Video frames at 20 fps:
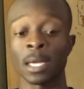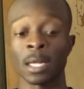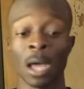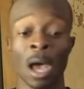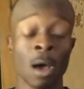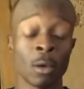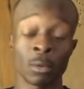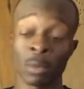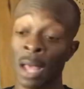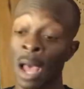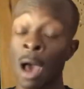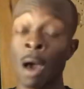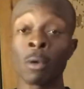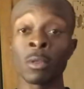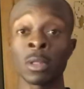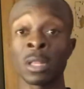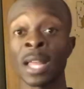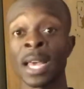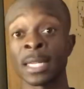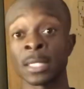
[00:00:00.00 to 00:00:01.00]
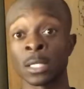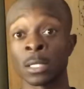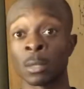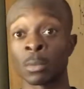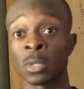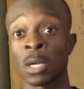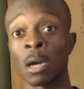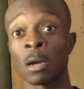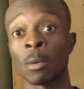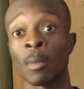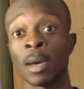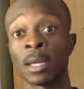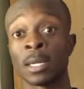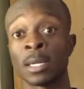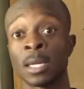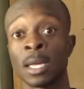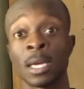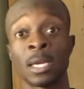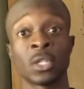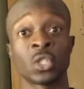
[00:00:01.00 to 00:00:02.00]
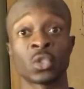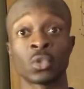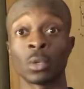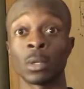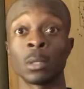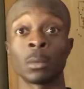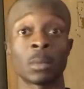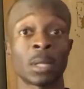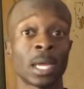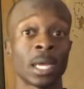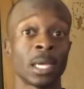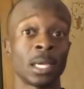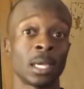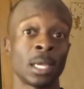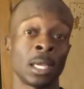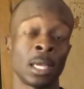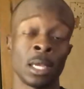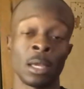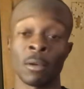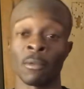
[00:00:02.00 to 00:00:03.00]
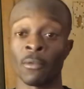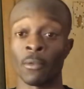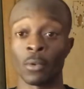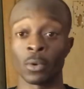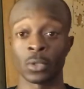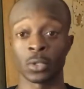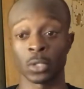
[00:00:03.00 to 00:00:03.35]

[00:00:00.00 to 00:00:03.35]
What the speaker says: Now all the lights that I'm talking about today is stream light and Enforce.